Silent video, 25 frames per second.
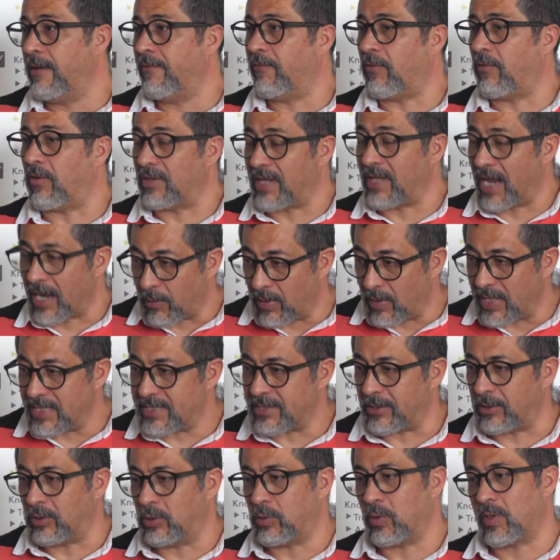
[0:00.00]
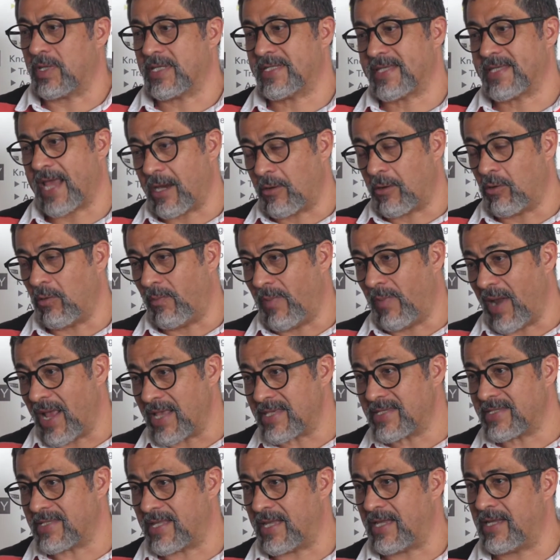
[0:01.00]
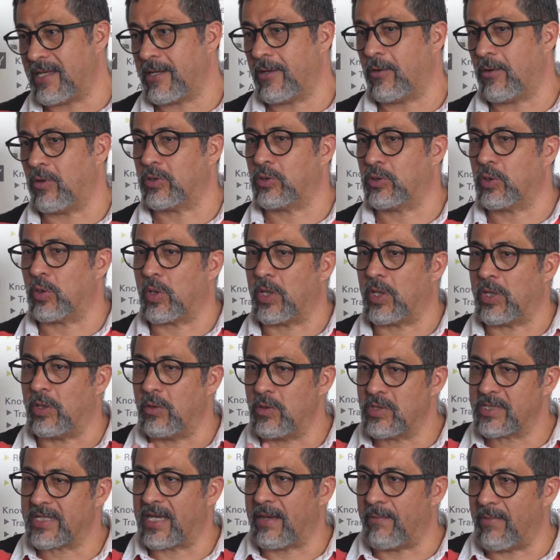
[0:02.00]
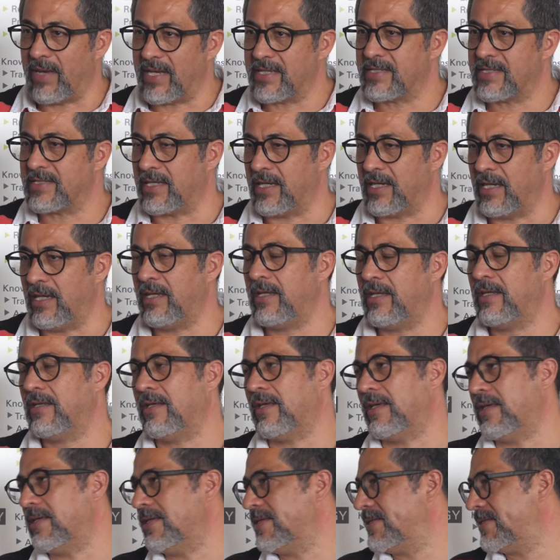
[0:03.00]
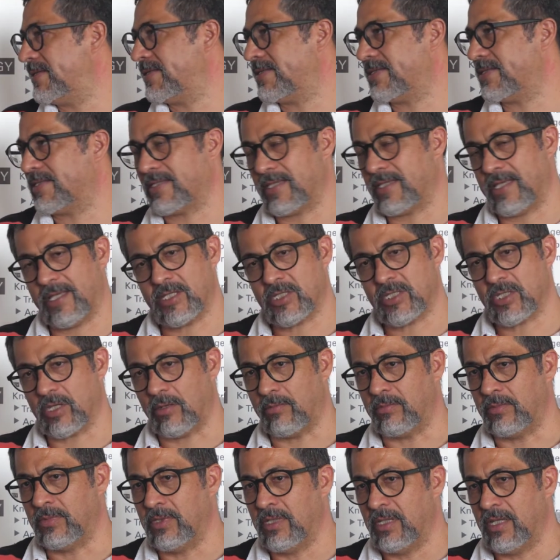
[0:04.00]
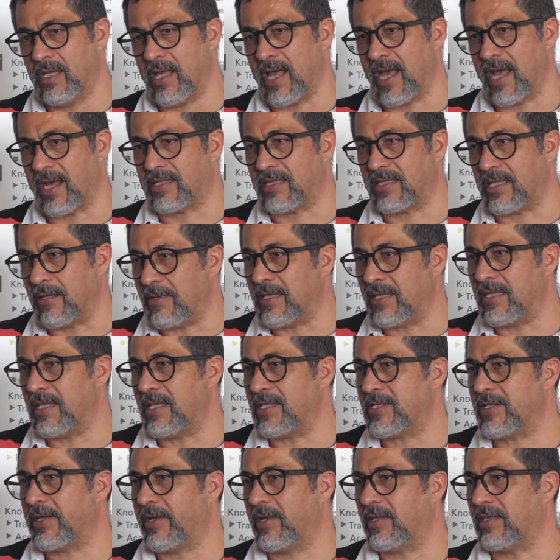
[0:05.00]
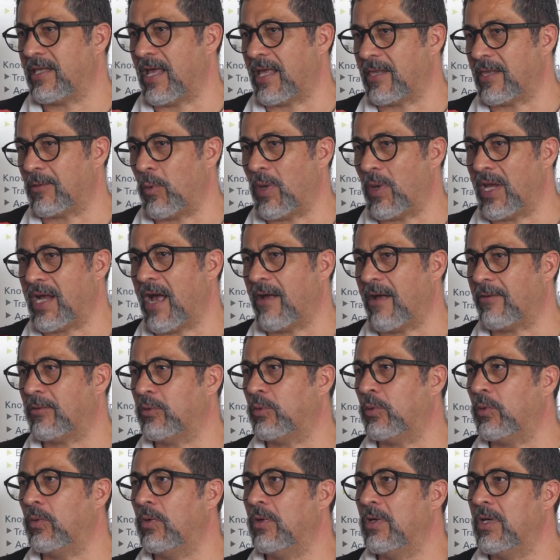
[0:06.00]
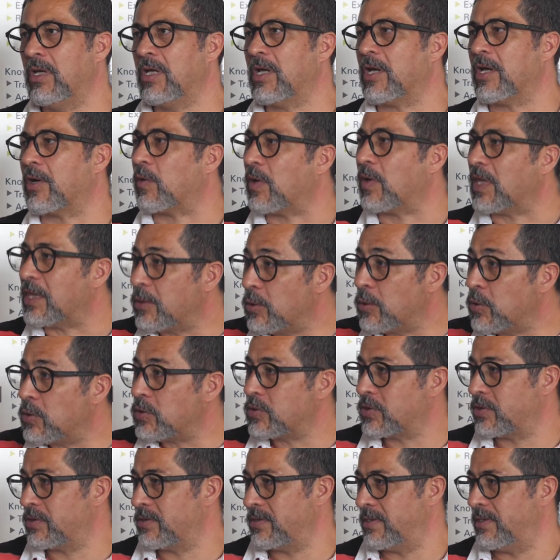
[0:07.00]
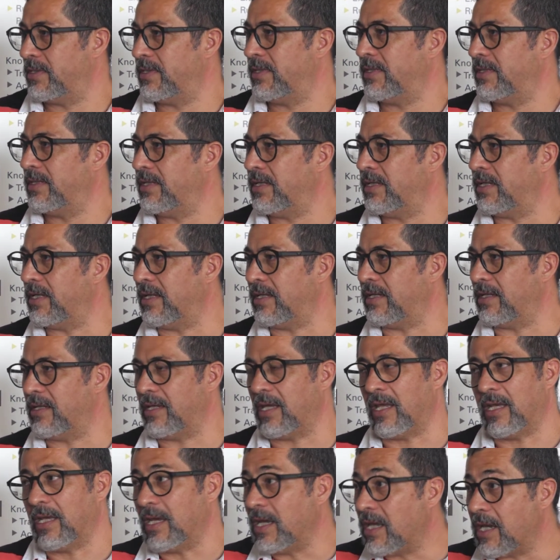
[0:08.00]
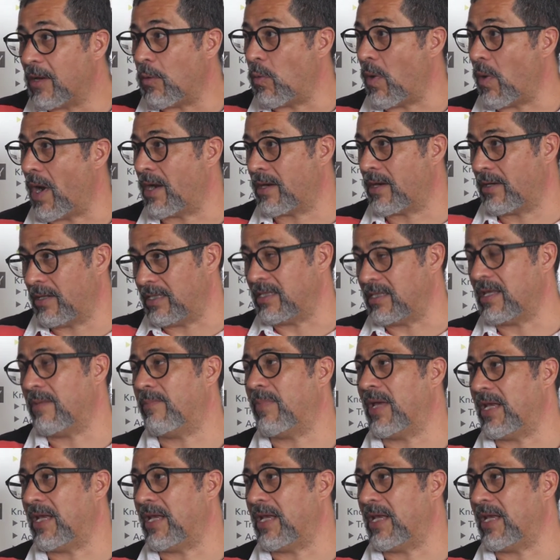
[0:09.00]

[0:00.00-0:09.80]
For that reason, to recycle plastic or to reduce chemistry is some activities that we have to reduce in anywhere in the